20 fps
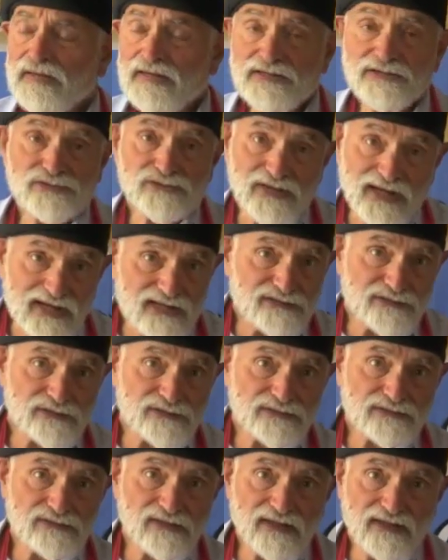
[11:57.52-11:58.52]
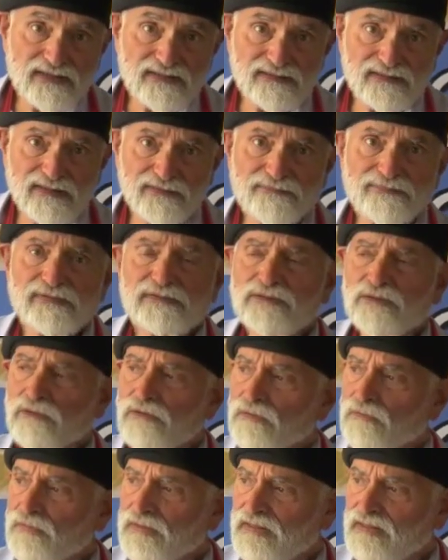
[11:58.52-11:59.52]
in jazzercise even,
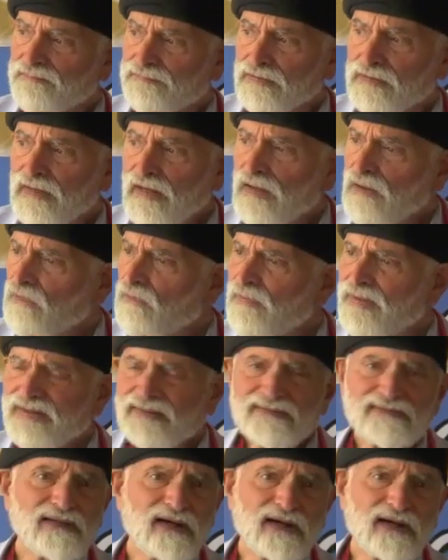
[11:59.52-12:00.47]
or whatever. We're